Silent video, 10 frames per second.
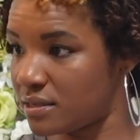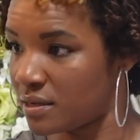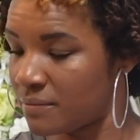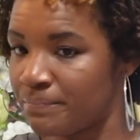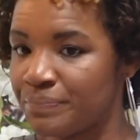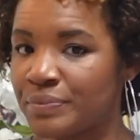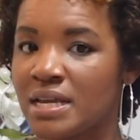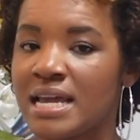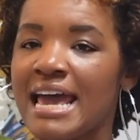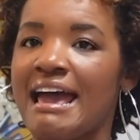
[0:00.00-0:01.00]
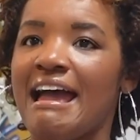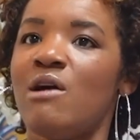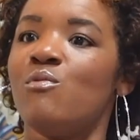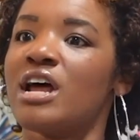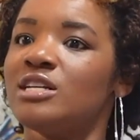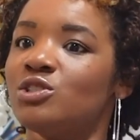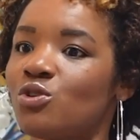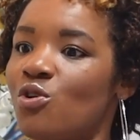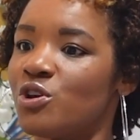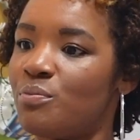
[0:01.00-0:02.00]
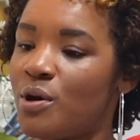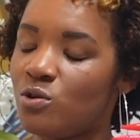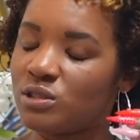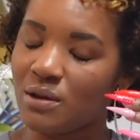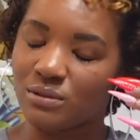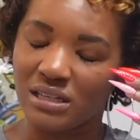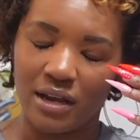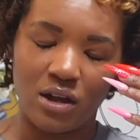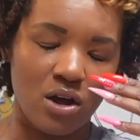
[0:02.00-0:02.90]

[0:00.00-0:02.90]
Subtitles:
And when I saw your post, I was like,